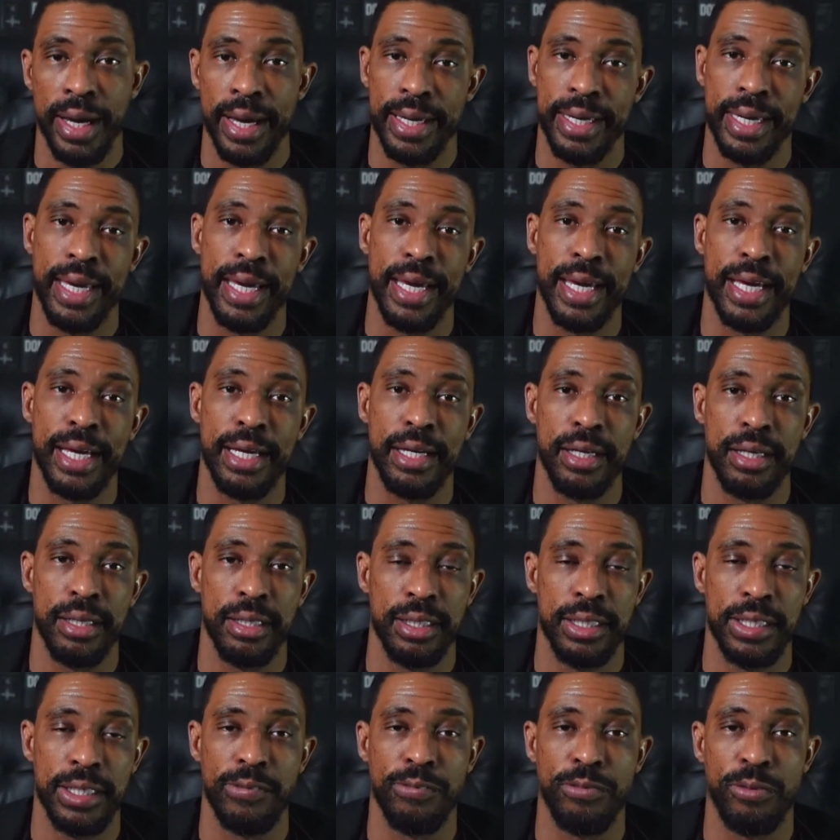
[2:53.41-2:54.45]
It can
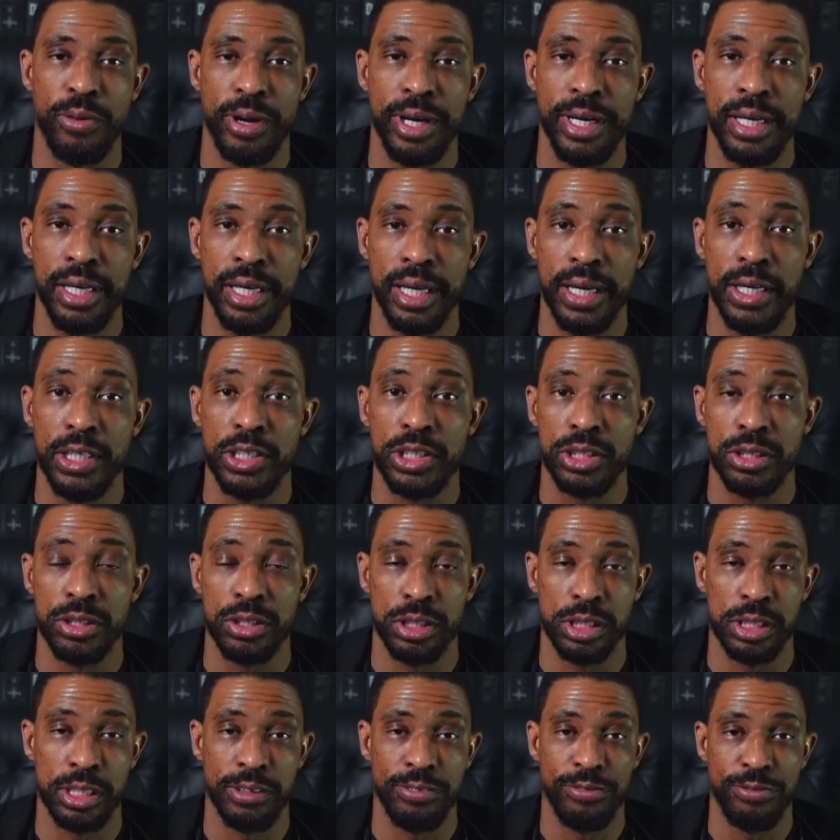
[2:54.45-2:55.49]
give radiation
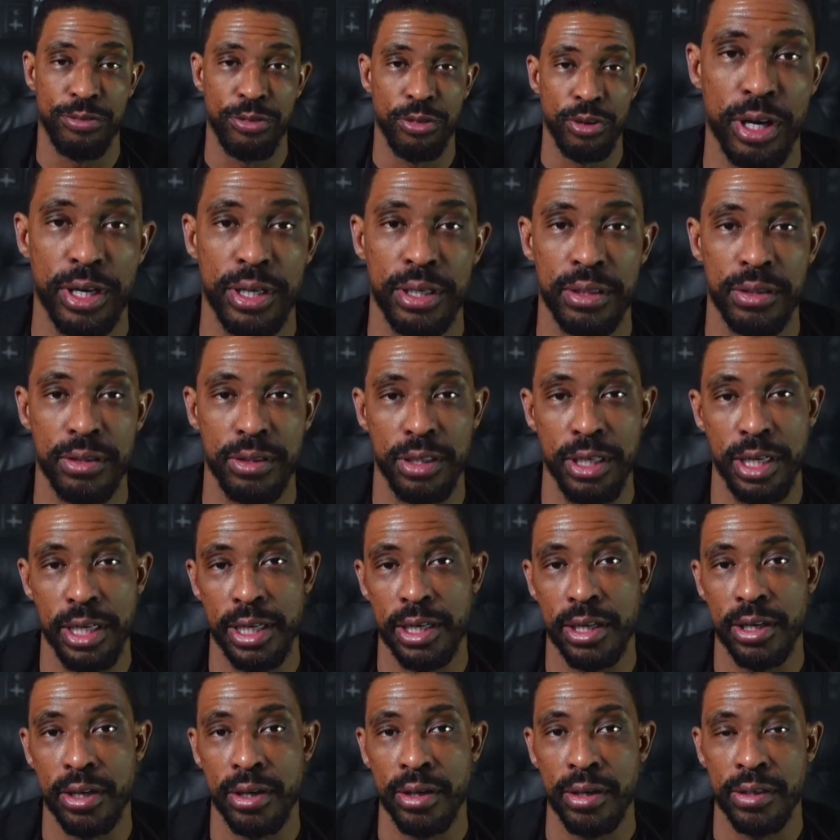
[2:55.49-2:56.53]
to the front
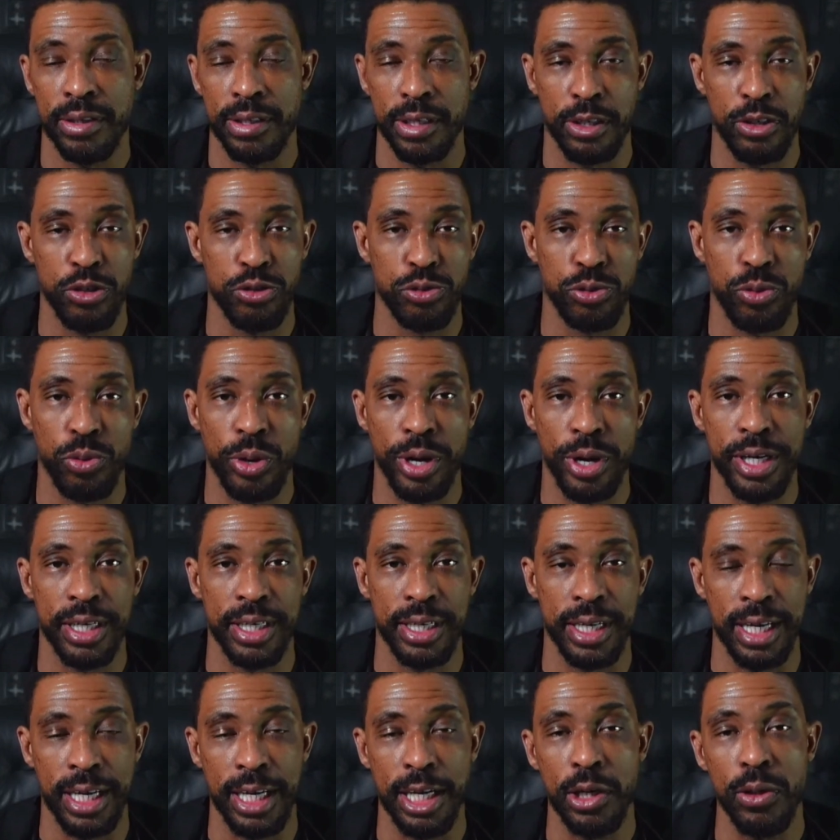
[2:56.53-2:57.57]
near the groin and
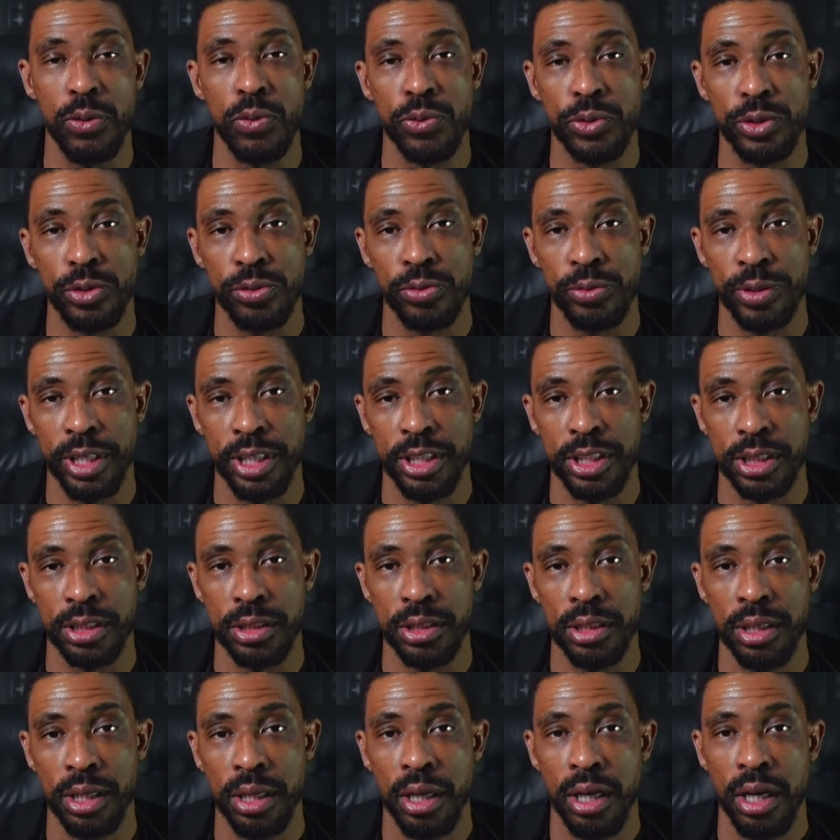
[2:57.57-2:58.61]
inguinal region,
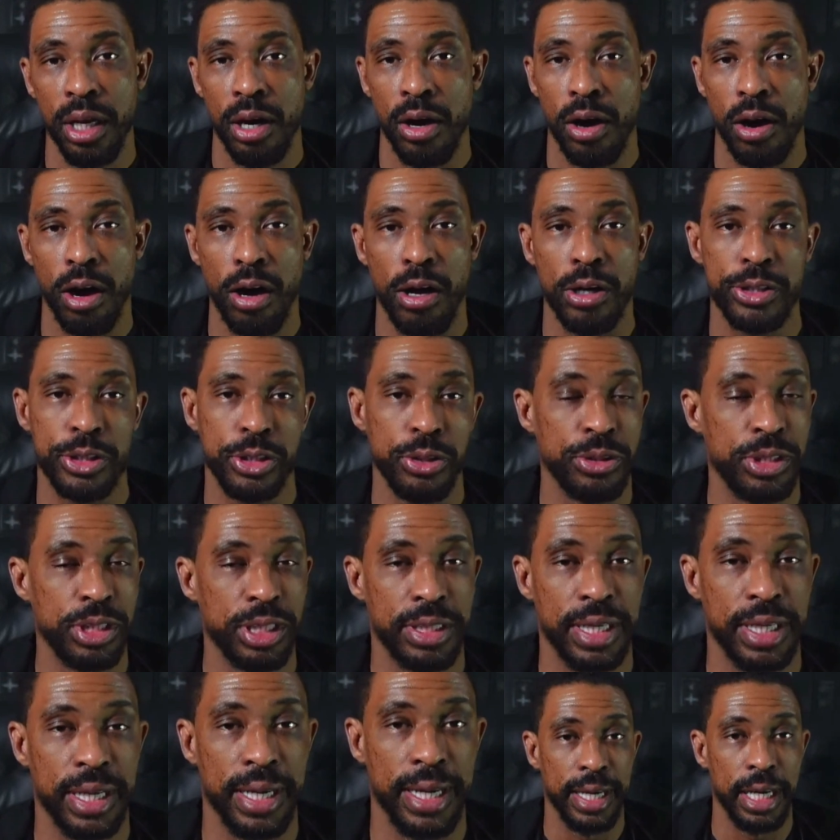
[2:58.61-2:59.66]
also to
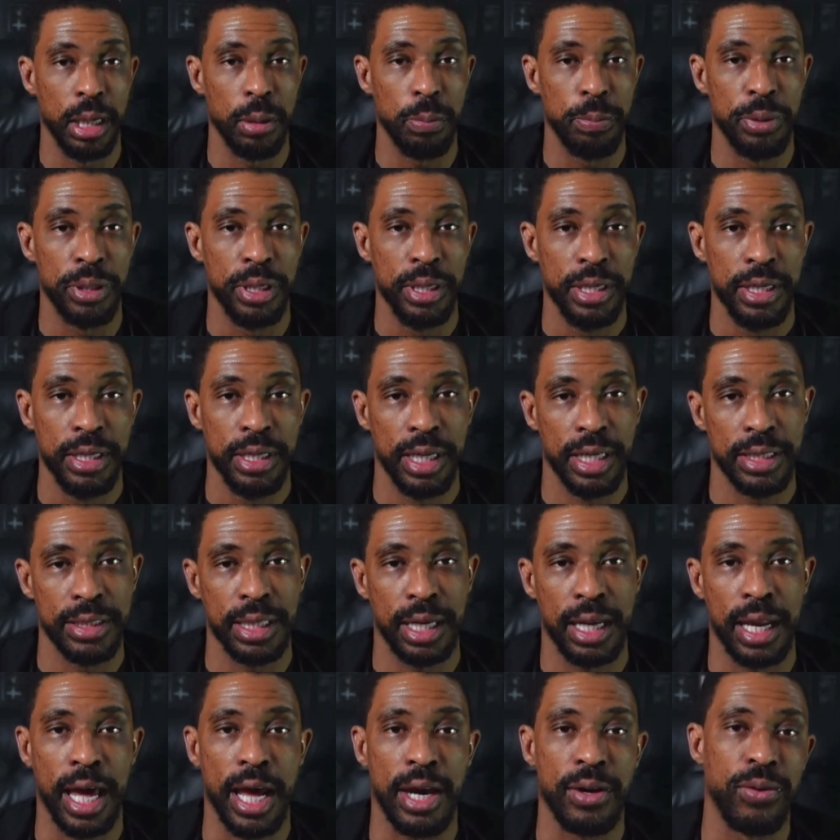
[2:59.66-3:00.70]
the hip and the
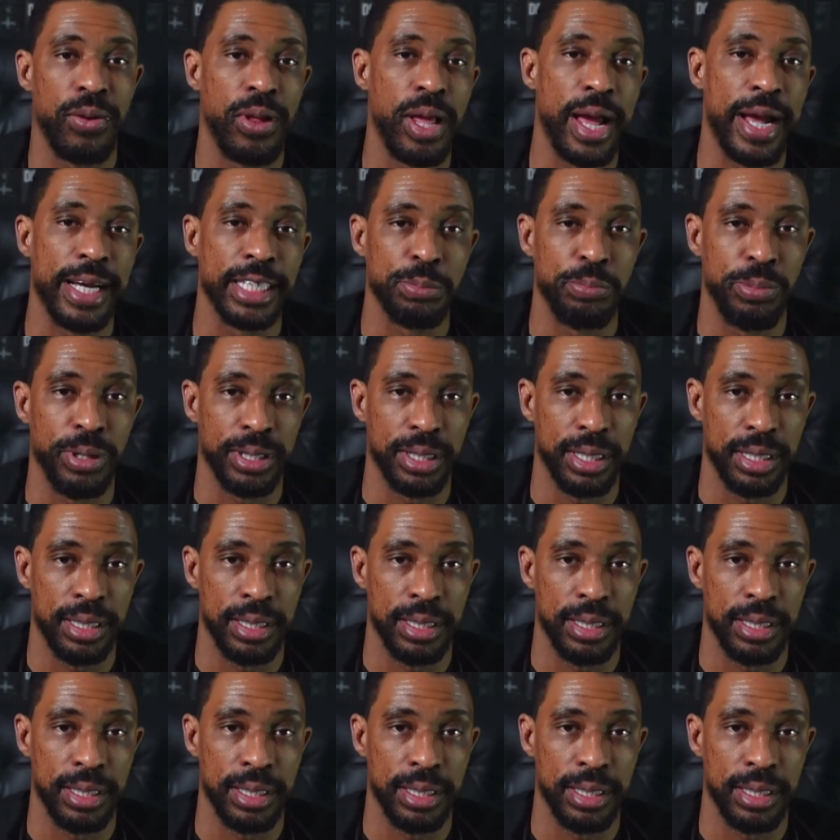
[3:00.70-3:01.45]
lateral aspect of